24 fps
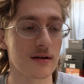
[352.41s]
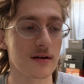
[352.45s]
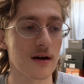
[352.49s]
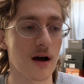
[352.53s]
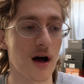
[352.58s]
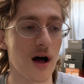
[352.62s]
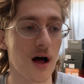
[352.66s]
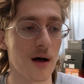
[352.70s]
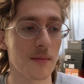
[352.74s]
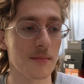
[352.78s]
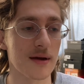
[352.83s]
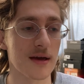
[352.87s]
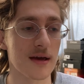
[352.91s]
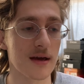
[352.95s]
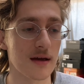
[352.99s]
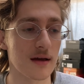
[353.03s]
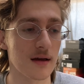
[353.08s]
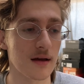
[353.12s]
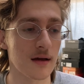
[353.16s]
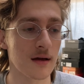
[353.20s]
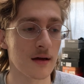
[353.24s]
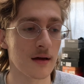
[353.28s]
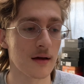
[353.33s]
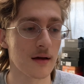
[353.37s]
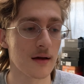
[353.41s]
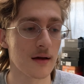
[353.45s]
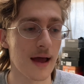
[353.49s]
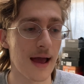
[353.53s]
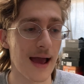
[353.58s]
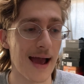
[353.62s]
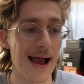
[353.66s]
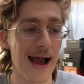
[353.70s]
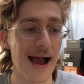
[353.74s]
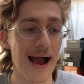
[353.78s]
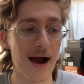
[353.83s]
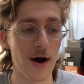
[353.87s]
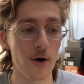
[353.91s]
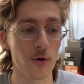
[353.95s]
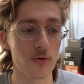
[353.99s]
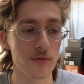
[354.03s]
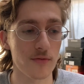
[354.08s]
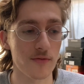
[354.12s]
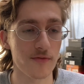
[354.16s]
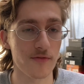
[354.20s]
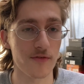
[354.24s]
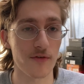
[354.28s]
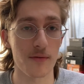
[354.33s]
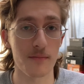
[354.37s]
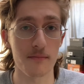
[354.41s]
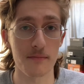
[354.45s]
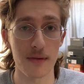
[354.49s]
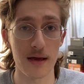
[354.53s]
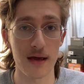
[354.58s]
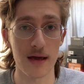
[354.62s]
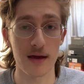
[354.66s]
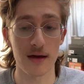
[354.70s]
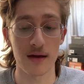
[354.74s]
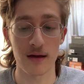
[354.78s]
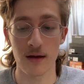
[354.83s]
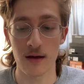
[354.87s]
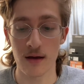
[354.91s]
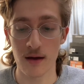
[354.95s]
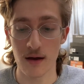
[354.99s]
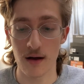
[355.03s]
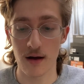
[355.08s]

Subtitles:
coming out for me,